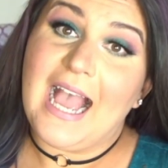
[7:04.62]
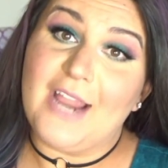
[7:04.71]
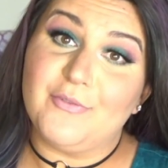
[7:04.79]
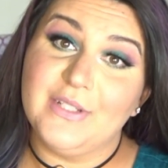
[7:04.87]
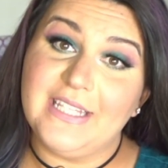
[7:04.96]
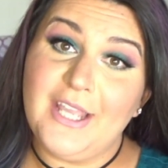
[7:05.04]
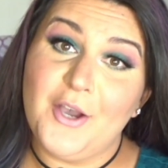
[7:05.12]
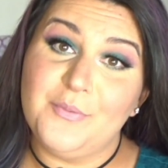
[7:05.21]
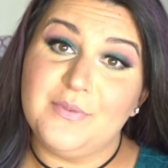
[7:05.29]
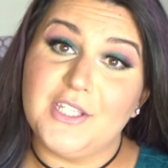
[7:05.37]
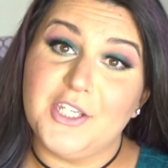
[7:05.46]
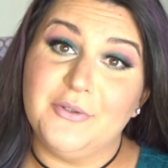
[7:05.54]
I really hope
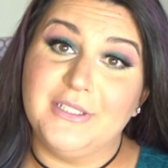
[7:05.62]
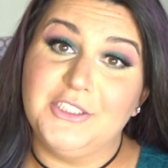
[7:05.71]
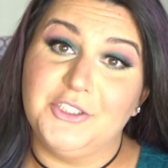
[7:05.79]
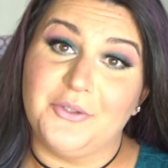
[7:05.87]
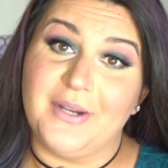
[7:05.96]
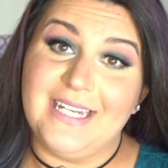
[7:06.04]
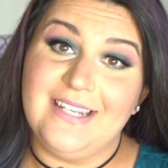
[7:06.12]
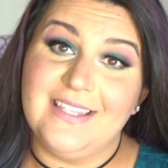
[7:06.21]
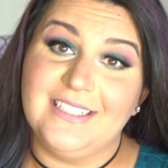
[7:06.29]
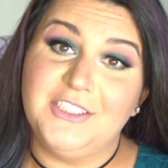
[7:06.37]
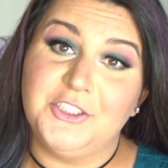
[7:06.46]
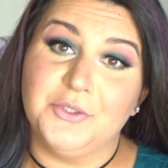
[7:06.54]
that you enjoyed
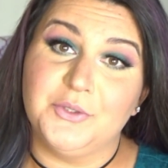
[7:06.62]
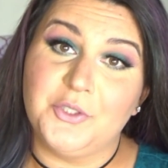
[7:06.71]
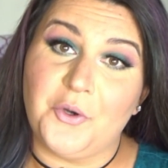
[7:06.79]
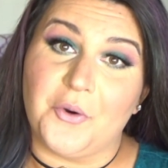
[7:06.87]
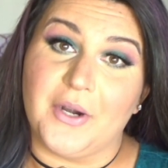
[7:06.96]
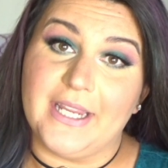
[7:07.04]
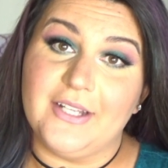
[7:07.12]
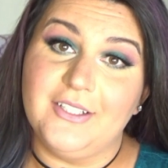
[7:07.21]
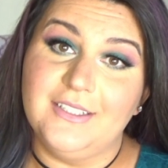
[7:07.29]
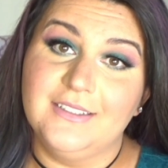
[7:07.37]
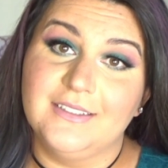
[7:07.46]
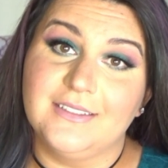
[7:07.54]
this
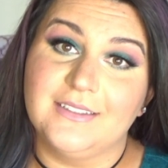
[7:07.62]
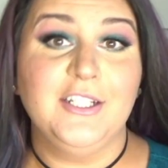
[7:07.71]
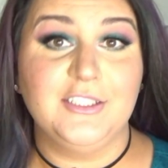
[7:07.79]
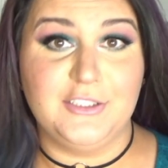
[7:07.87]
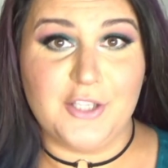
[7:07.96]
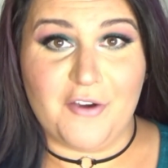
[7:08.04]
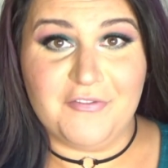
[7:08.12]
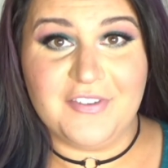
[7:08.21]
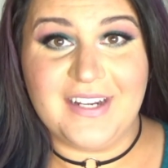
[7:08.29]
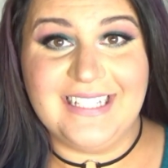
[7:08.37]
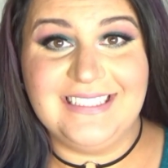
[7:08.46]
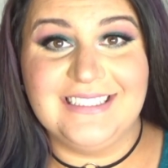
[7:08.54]
tutorial. Don't
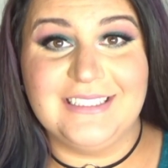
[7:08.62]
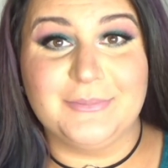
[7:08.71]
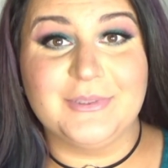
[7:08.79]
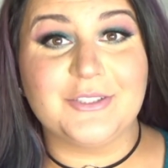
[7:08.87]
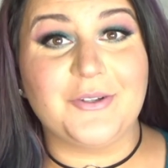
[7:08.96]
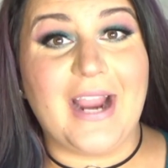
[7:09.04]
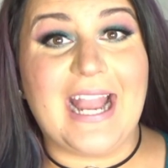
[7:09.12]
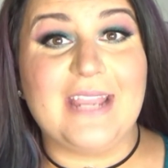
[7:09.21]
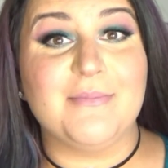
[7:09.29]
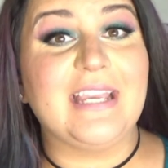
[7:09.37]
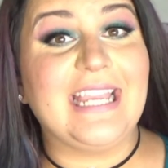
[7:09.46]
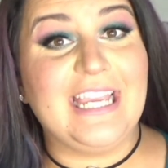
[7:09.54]
forget to
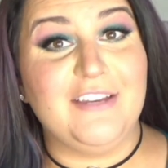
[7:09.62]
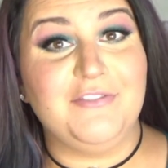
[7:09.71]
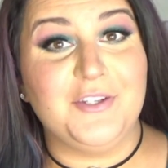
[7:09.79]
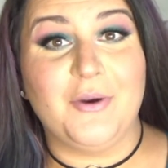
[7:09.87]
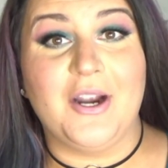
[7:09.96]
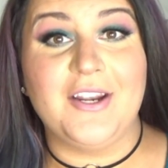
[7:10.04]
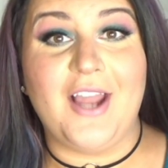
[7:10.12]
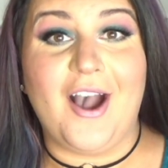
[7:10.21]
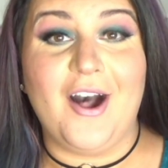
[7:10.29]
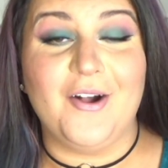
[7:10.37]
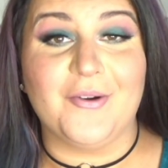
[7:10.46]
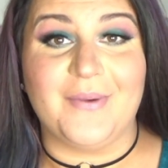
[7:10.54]
subscribe if you are
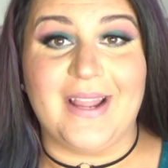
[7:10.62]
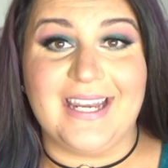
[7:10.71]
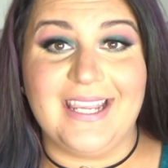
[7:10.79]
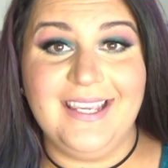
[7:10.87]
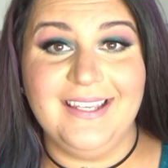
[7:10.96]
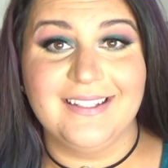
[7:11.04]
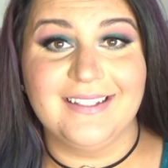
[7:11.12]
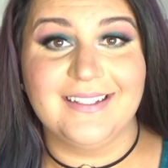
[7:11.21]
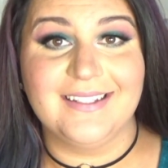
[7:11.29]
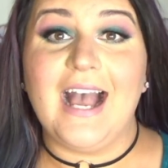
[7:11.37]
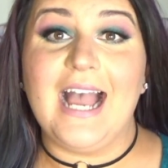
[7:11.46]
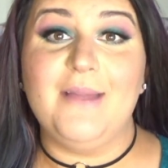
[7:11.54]
not already.
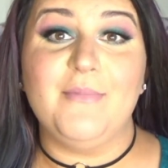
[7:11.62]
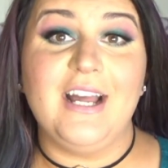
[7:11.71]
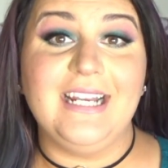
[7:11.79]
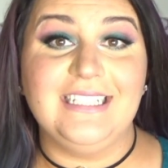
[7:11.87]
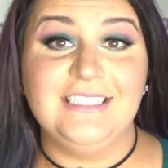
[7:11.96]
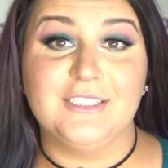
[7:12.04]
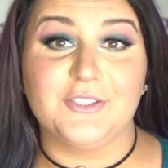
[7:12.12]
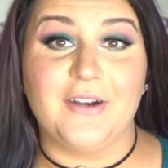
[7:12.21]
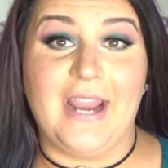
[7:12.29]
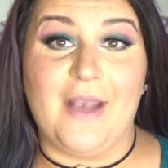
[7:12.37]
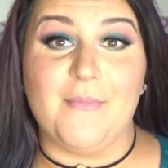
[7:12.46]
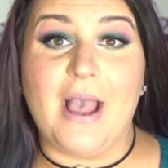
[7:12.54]
I'm on
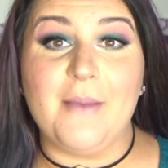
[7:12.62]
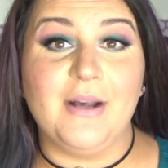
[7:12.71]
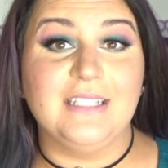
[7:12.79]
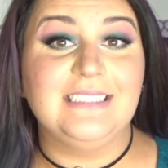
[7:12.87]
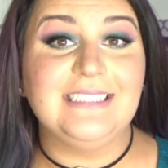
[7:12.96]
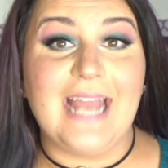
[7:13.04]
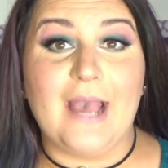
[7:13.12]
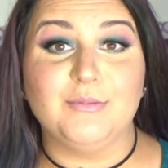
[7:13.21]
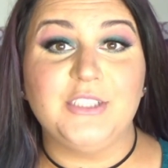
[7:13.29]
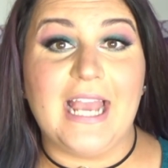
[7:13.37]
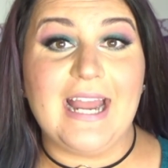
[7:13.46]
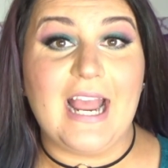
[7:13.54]
Instagram, I'm on
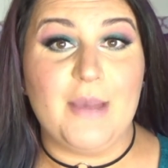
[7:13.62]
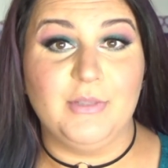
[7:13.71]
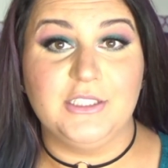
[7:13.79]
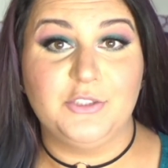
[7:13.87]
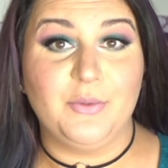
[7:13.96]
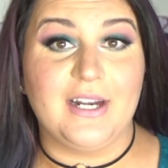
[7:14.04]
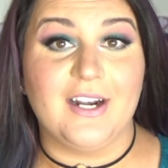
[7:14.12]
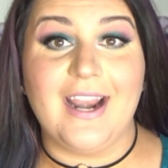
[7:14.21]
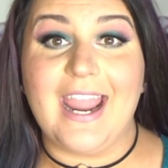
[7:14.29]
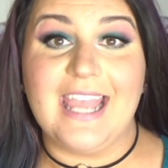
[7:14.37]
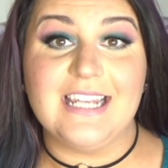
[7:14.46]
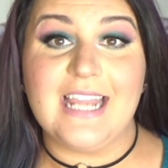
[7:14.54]
Snapchat, I'm on Twitter,
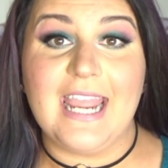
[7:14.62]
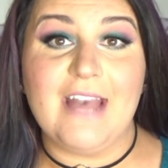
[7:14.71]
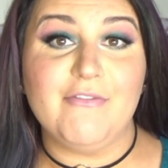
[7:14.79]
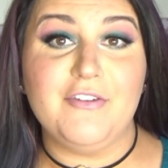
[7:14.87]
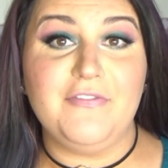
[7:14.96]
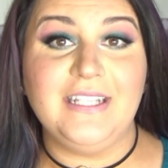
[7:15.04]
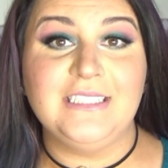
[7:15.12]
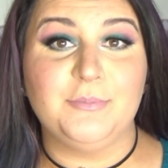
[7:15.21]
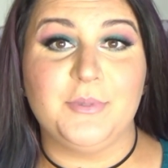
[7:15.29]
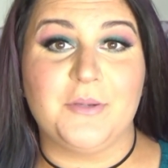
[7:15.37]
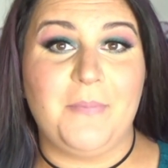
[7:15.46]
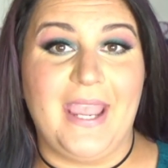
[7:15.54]
and I have a
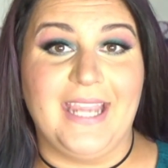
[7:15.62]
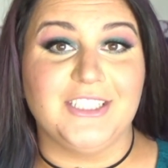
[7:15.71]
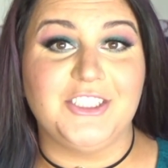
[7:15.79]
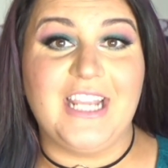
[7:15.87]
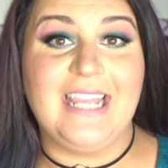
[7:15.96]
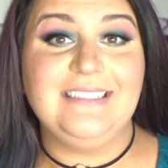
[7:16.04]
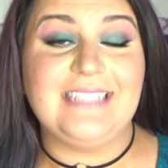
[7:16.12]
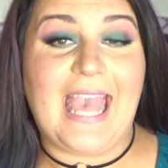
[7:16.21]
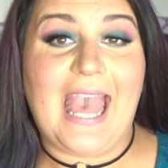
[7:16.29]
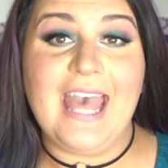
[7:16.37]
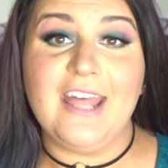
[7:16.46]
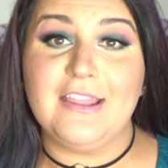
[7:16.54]
Facebook page. It's
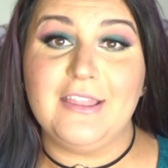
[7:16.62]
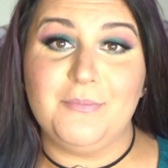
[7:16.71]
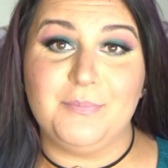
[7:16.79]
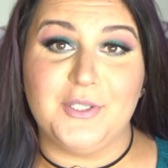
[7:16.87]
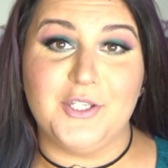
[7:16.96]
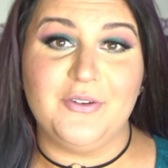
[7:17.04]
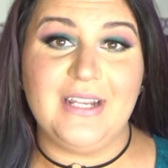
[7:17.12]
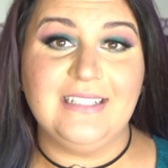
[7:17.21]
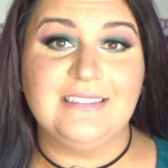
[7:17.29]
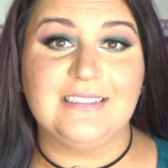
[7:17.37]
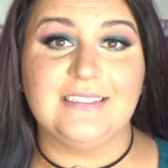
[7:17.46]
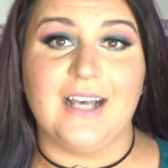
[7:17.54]
at The Beauty
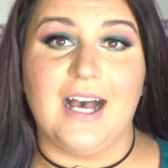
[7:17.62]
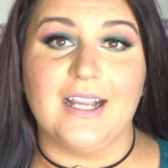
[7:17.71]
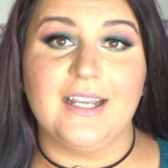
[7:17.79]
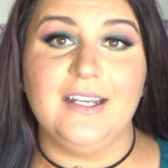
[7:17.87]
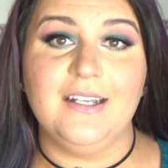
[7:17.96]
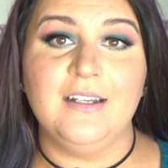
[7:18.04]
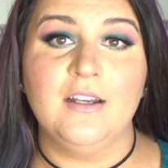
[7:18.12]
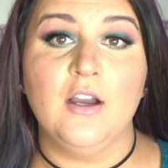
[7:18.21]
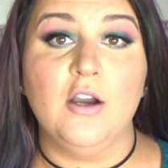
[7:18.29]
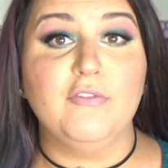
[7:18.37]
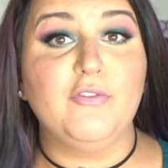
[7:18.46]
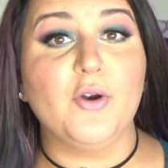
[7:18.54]
Saga
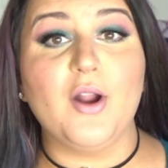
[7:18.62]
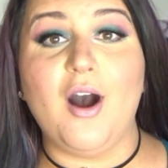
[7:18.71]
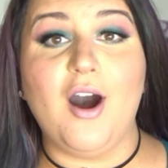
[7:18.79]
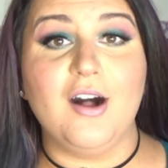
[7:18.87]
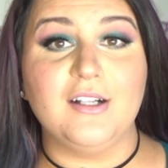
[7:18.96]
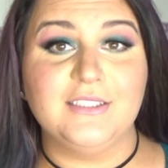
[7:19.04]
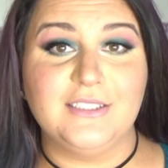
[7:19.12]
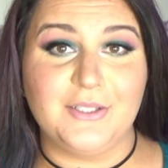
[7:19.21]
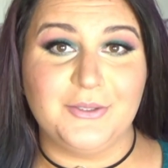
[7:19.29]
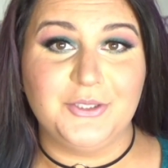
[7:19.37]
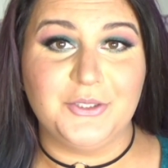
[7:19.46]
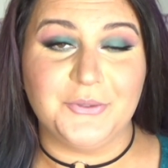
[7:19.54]
for all
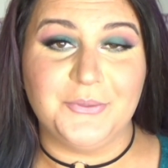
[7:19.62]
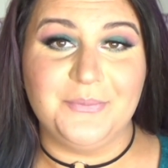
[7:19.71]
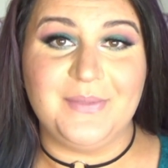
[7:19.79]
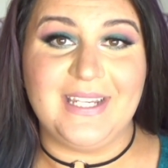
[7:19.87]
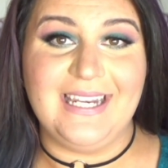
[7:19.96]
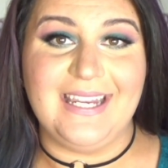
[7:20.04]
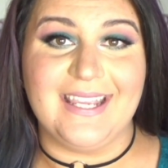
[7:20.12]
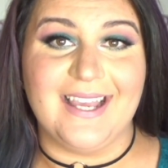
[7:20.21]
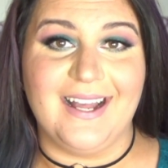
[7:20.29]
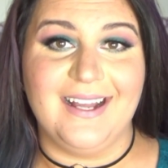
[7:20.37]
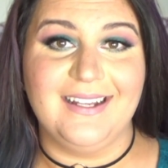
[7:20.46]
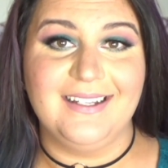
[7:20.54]
social
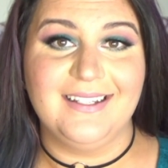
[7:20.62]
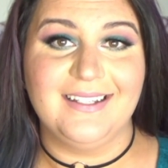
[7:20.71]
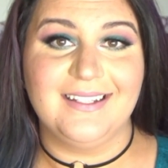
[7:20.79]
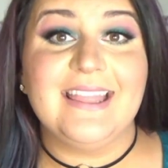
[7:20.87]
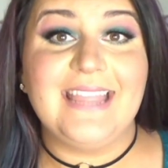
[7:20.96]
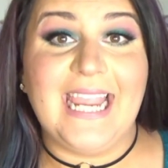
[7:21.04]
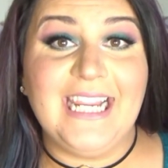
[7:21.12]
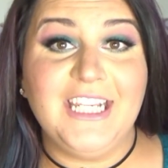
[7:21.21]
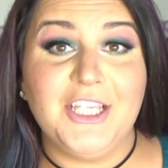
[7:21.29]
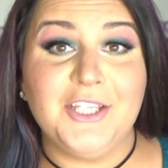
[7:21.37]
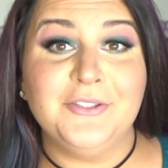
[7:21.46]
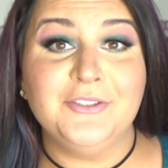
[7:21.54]
media. Thank
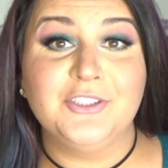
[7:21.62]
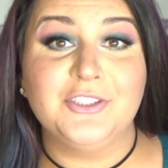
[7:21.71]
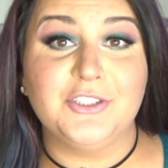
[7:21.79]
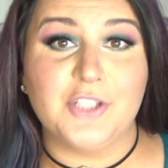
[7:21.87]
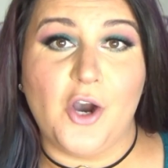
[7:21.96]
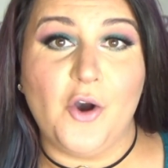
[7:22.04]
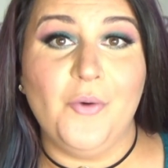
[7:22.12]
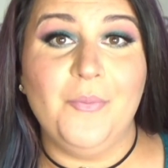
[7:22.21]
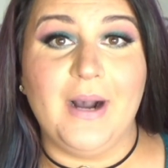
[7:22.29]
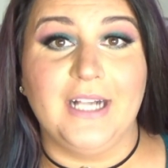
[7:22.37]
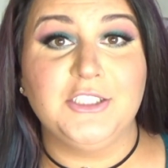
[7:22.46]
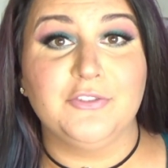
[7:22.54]
you so
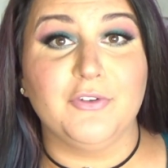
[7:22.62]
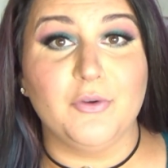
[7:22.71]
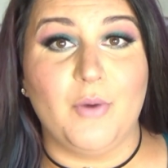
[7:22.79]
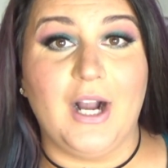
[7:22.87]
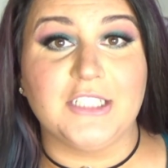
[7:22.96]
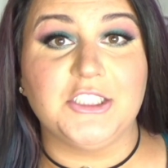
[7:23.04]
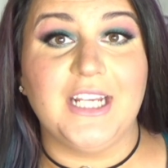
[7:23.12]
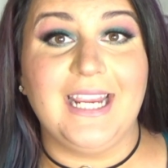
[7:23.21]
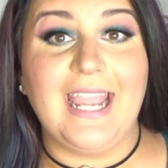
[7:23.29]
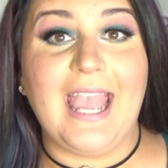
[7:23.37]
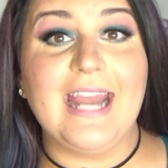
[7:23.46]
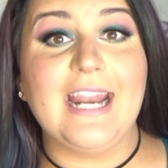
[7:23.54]
much for watching,
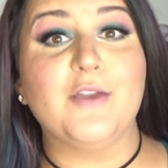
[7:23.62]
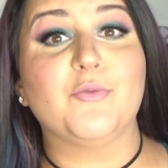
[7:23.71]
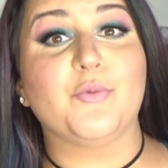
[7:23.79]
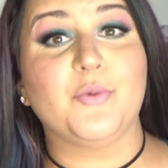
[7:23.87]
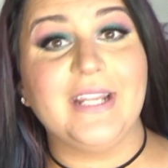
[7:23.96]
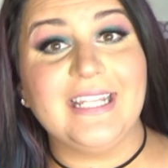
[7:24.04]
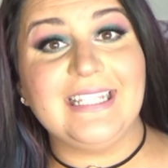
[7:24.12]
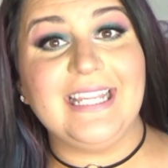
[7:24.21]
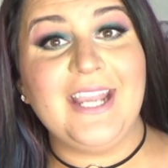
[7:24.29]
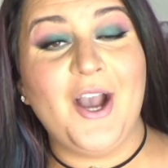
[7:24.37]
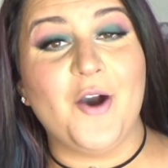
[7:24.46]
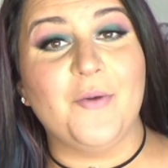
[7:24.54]
and I
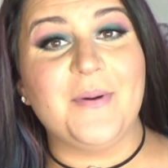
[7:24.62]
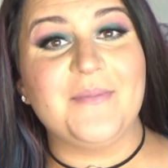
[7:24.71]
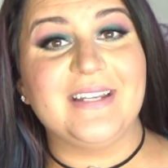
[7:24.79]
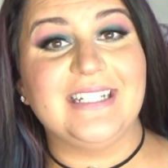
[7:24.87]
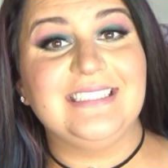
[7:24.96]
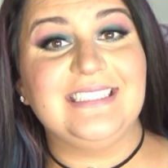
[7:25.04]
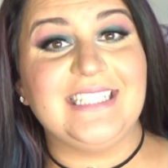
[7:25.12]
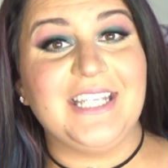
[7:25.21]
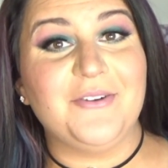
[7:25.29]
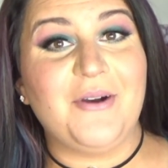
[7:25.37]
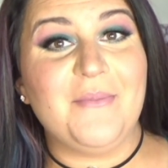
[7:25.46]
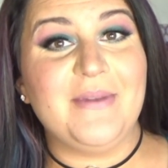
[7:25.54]
really hope I'm gonna see
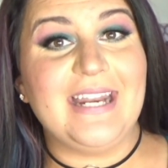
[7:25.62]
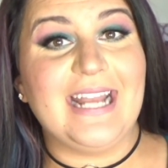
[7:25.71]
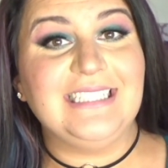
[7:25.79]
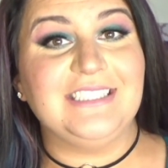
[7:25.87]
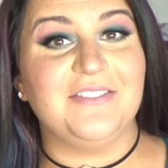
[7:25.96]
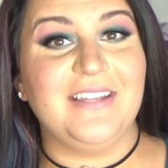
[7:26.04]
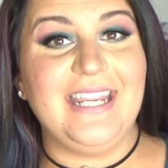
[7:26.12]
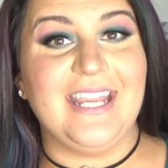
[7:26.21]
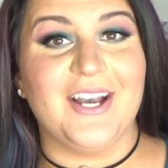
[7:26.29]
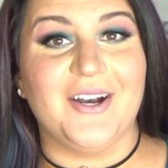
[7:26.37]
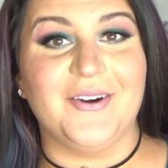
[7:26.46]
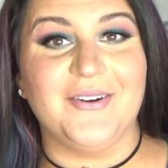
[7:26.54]
you on my next
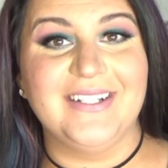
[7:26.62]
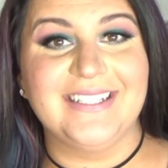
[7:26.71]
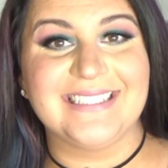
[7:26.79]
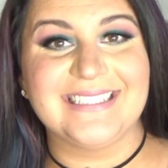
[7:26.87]
video.